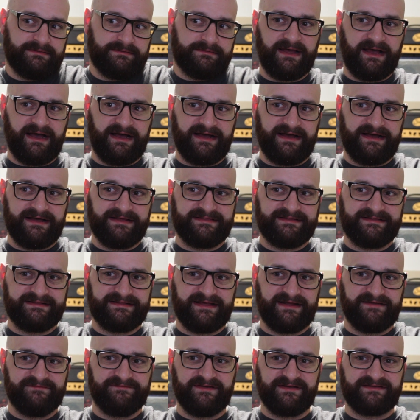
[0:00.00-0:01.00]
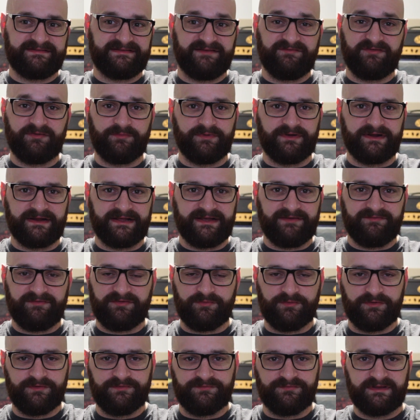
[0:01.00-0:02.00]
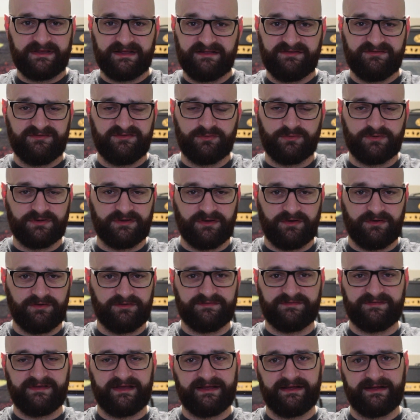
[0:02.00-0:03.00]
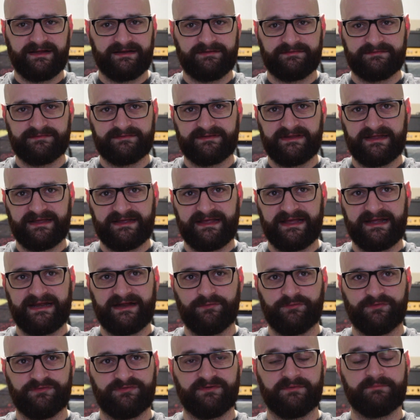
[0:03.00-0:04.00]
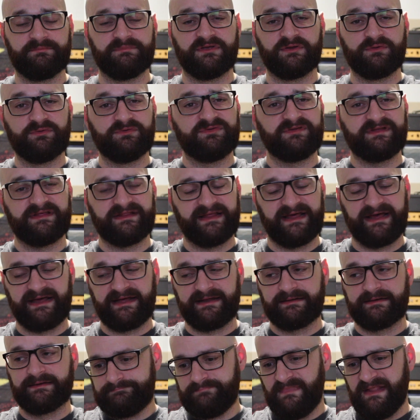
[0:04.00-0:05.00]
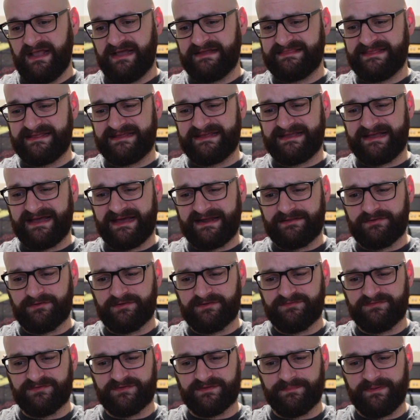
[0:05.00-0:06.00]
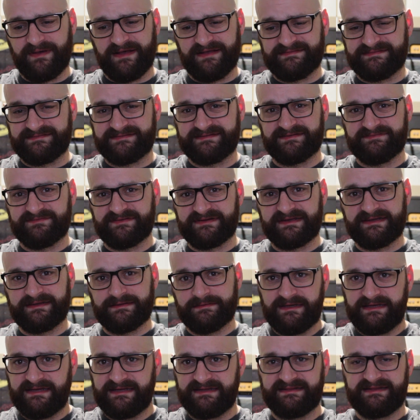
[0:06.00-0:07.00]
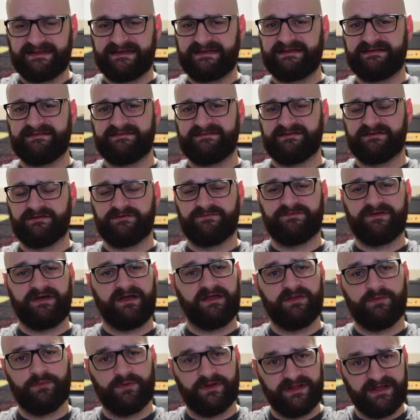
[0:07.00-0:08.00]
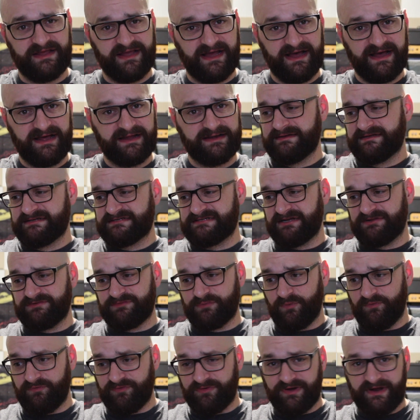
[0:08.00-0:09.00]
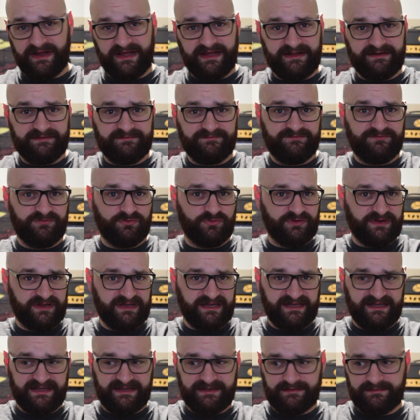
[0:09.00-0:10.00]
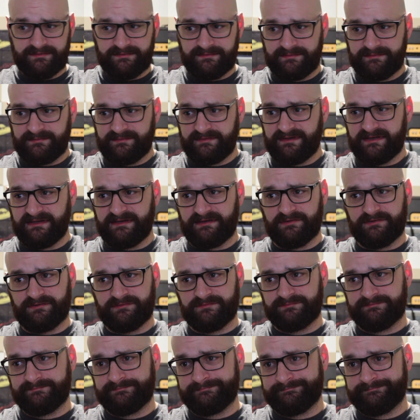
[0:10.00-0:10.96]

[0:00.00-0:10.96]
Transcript: I think that affects everybody, everyone, kids to adults. I don't think anyone's immune to that. I think you gotta look for the positivity in things, you know, value what you got, shelter over your head, food to eat, you know,